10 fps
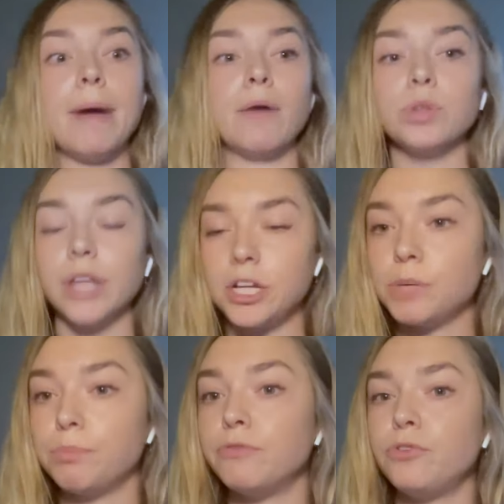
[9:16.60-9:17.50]
my
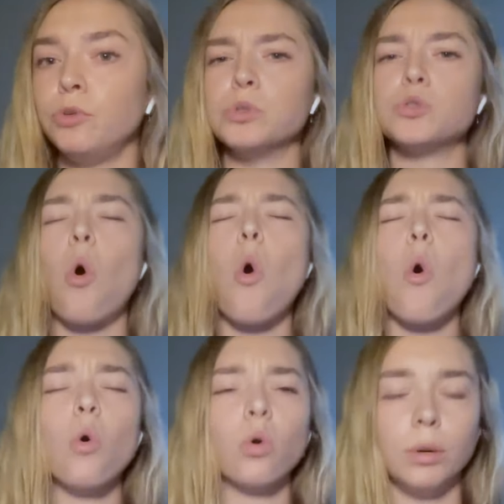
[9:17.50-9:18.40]
relationship with food was
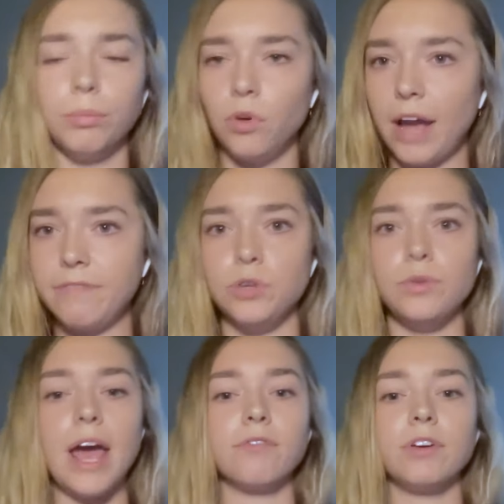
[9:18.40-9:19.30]
horrible. I
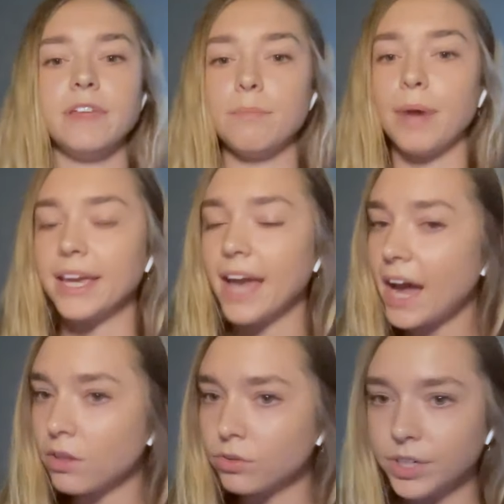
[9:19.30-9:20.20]
viewed everything by
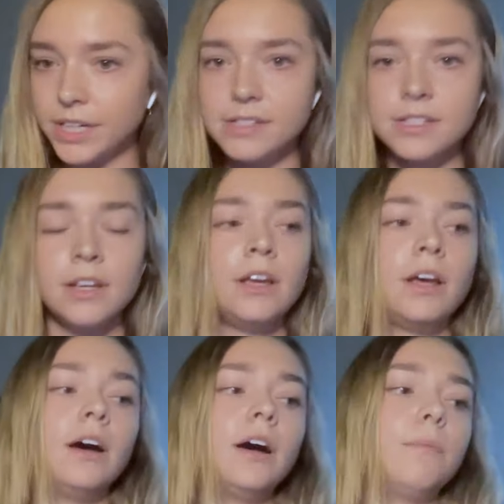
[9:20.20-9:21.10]
calories.
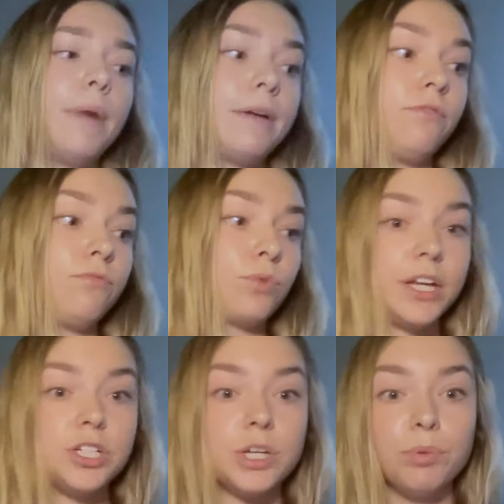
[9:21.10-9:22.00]
Um, my
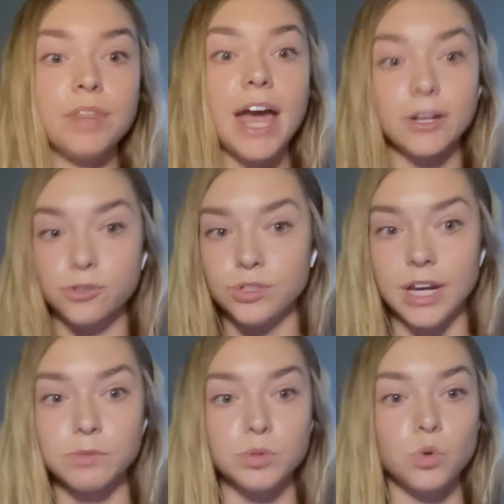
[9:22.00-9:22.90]
relationship with
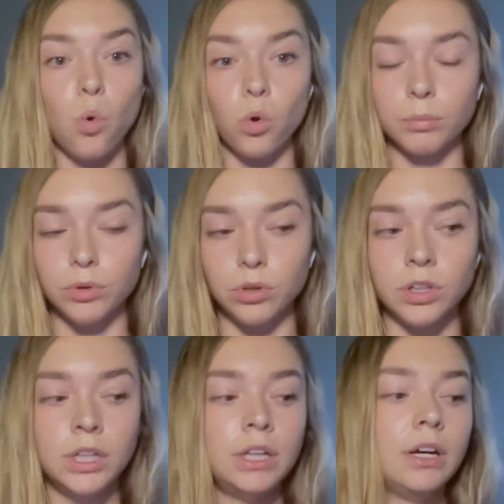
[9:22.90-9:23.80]
exercise was horrible.
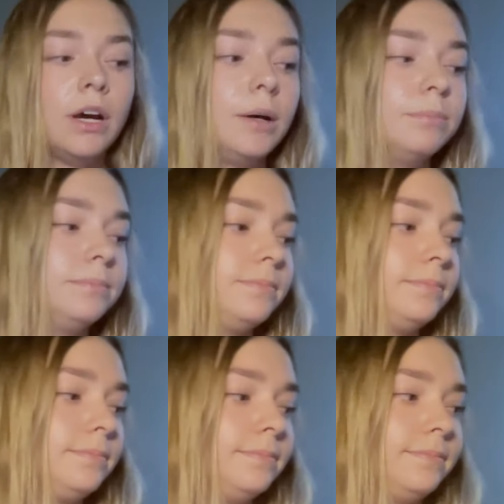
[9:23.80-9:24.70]
Um,
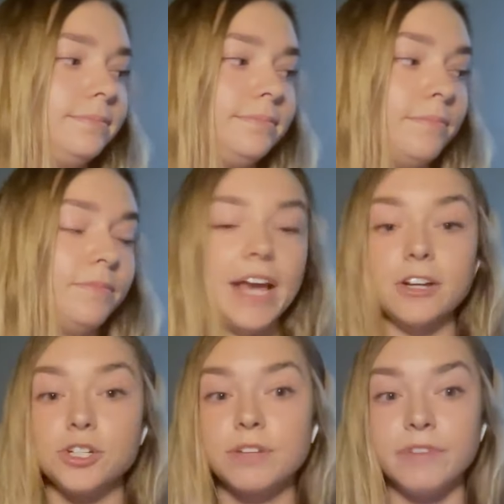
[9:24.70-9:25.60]
Yeah,
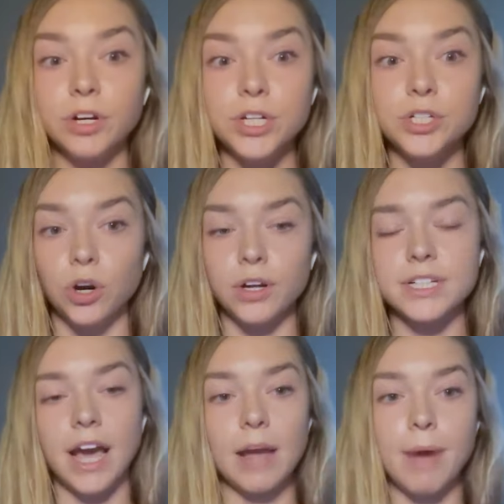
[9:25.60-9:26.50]
just a very dark
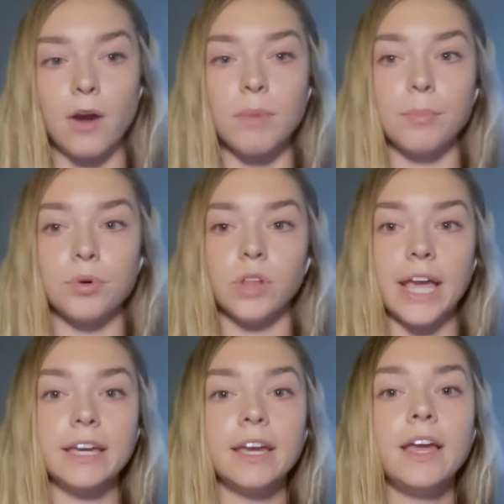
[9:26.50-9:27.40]
time. I remember
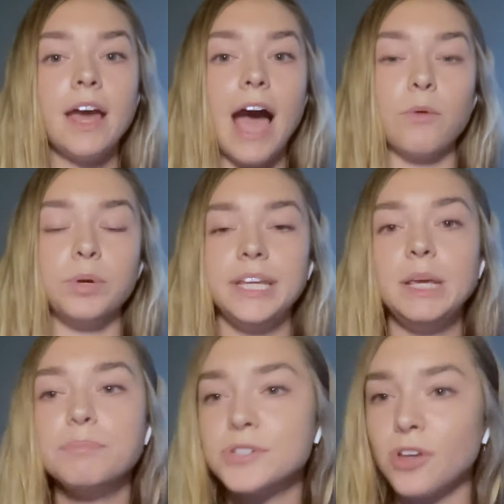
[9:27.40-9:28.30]
like I would
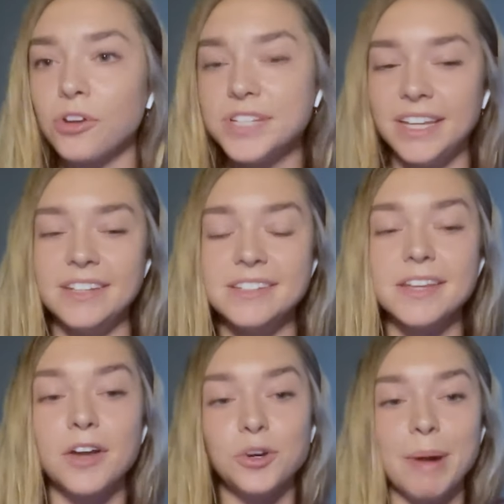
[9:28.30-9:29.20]
keep saltines
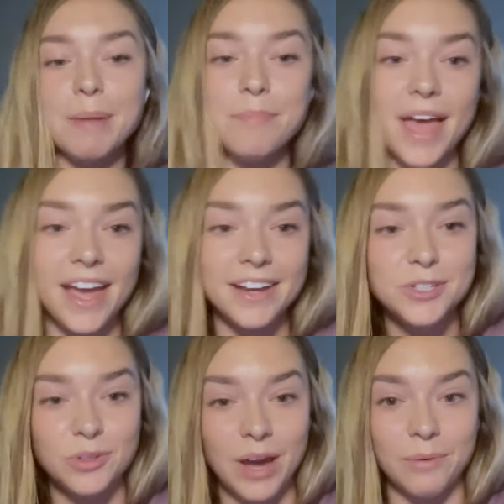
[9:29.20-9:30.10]
under my bed.
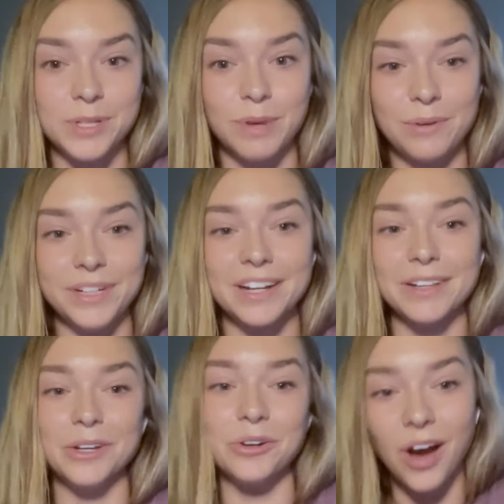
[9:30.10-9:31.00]
So that way when I would get a
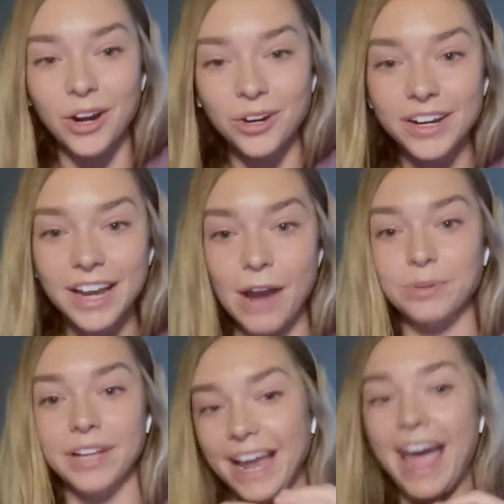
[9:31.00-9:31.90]
little hungry, I
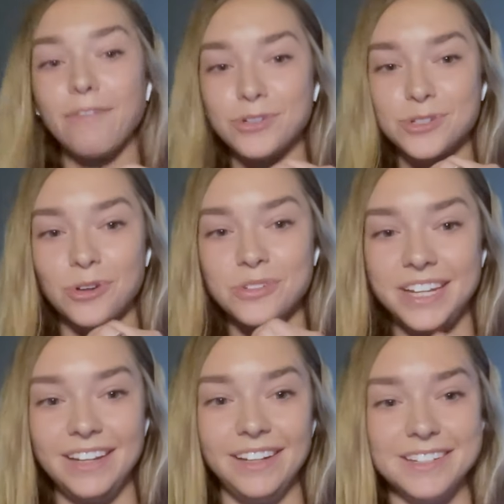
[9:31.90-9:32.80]
would like have a
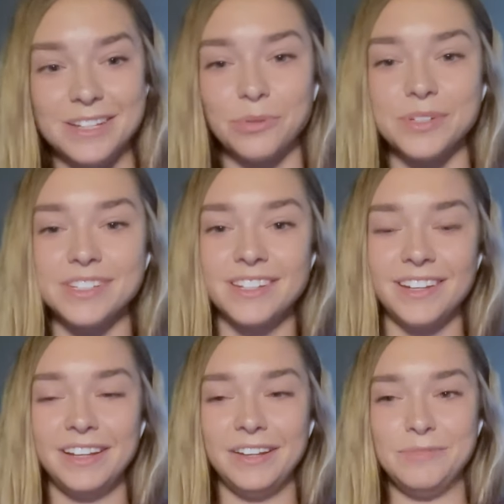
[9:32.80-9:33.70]
saltine because it was
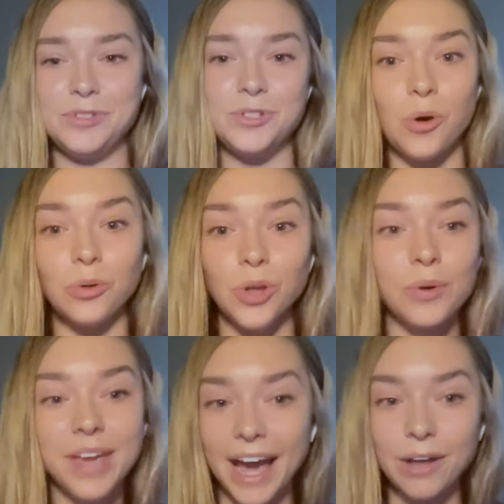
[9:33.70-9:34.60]
so low
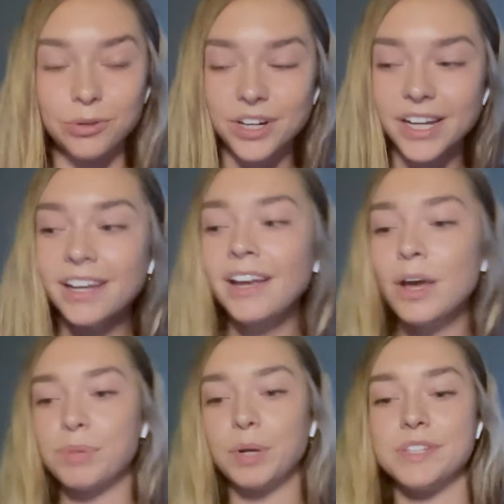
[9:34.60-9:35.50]
calorie,
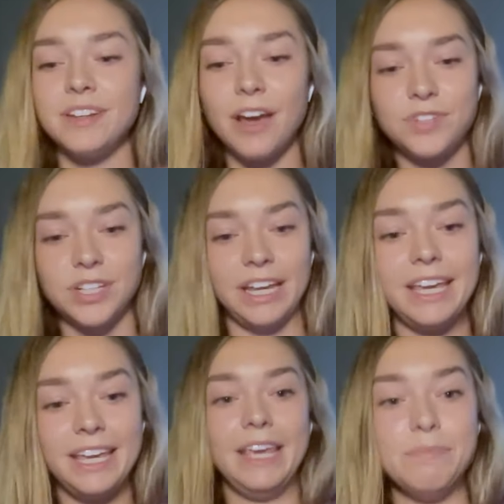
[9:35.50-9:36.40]
but it was enough to like
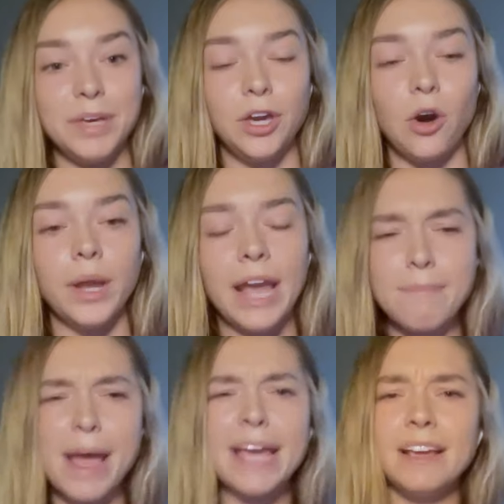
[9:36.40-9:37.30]
keep me going.
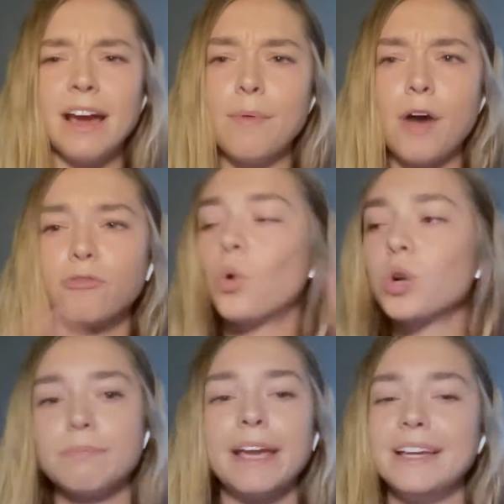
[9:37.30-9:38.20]
And my, of
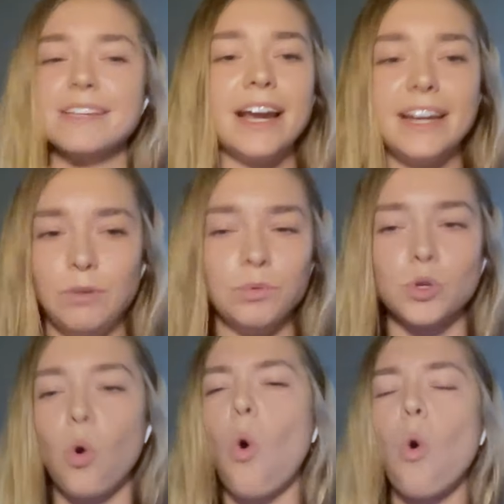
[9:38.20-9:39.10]
course, my anxiety was